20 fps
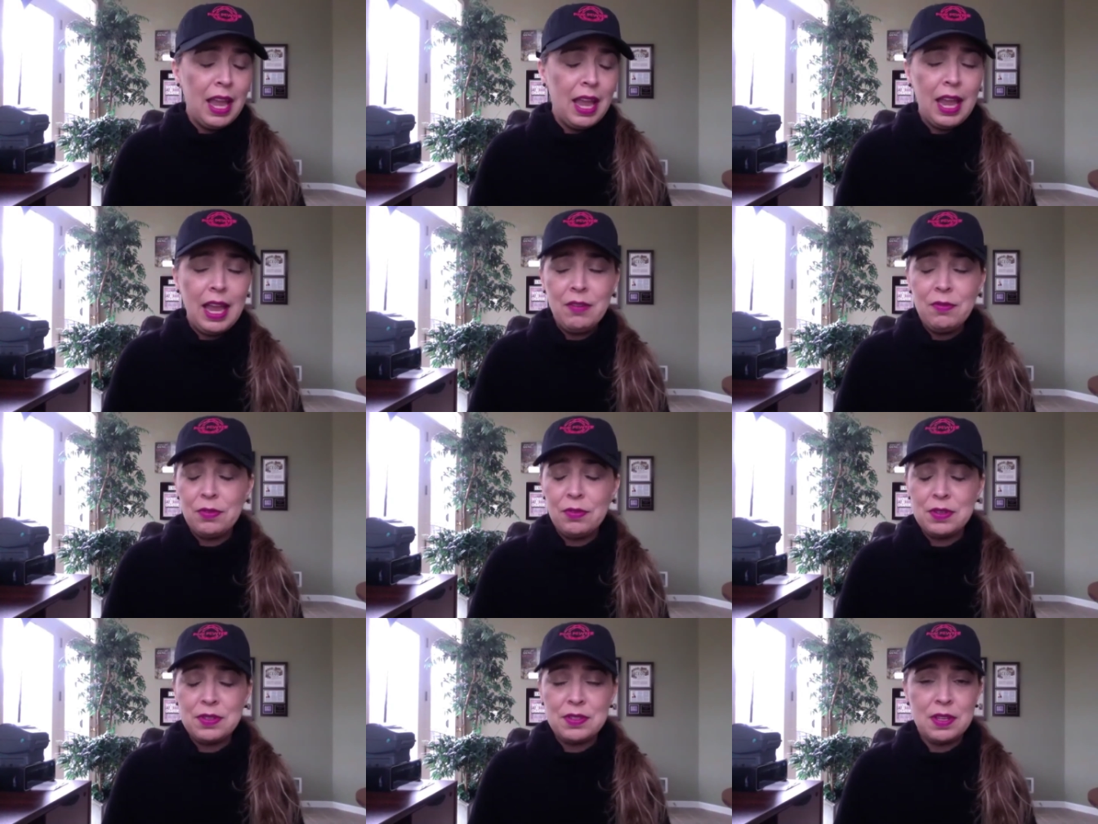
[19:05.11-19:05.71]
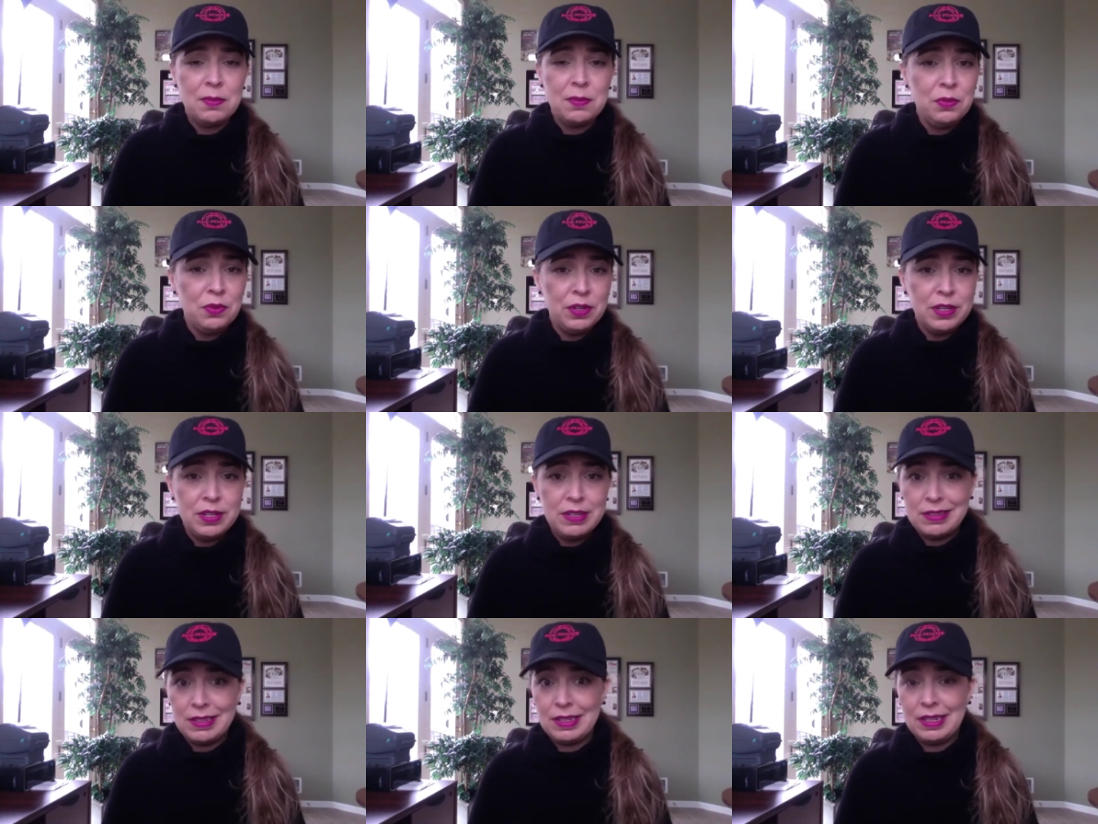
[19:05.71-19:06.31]
And for some
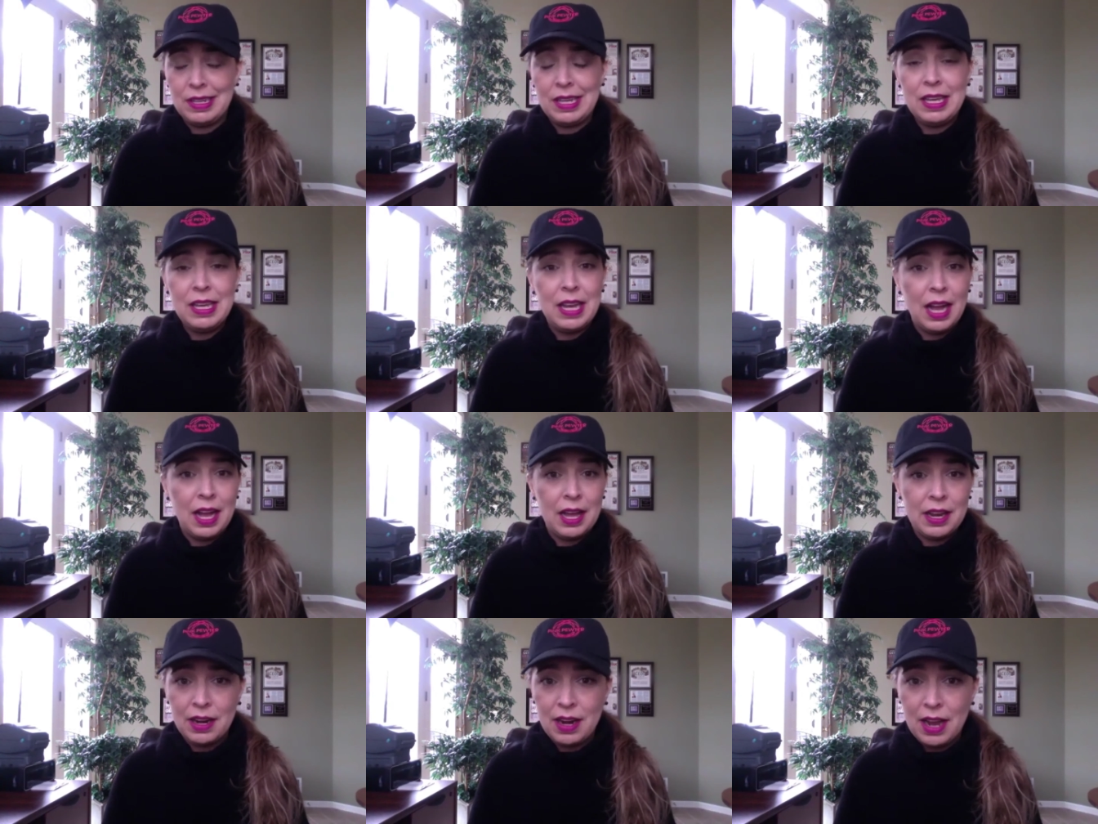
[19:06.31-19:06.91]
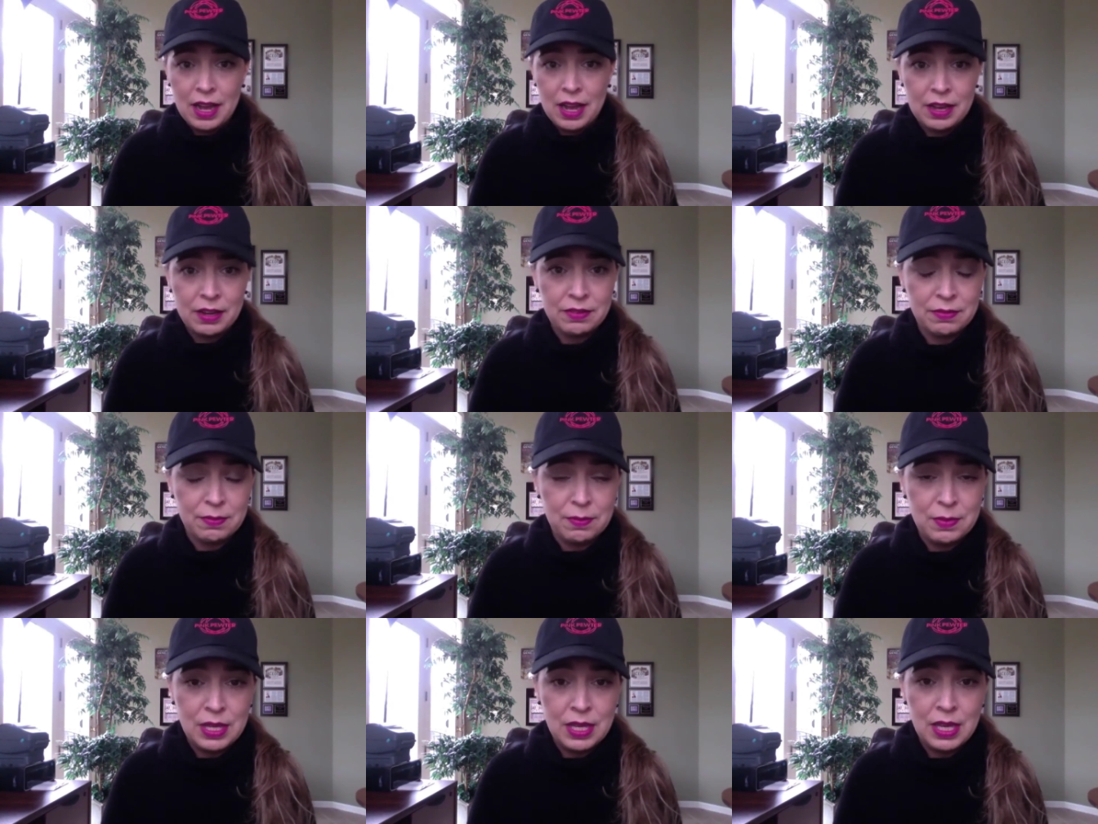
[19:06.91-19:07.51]
reason, he got it out of
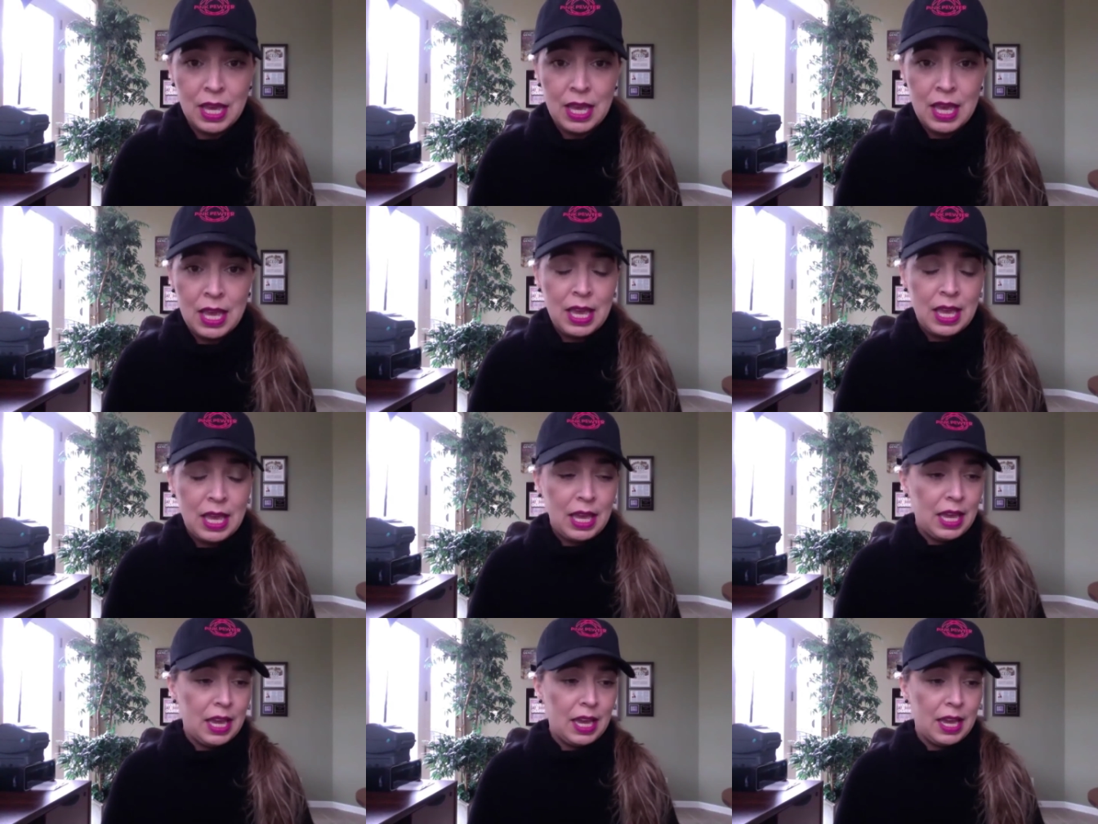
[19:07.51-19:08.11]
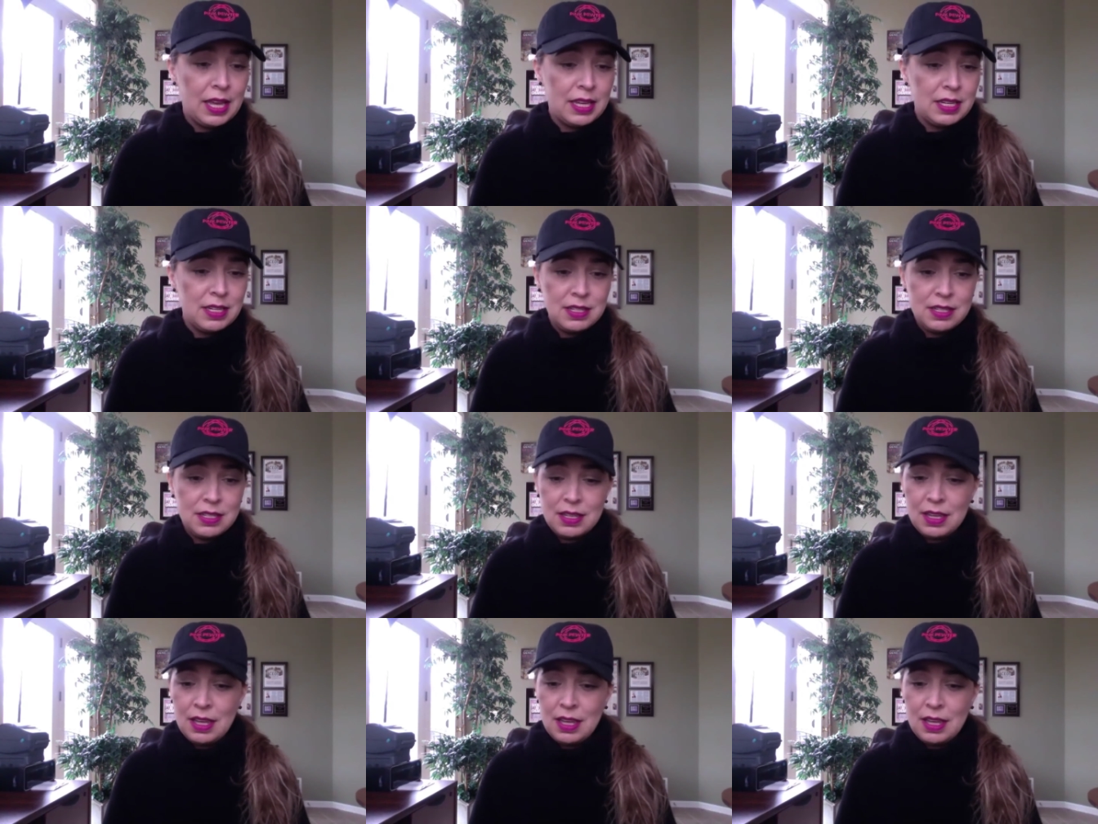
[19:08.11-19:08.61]
me. And,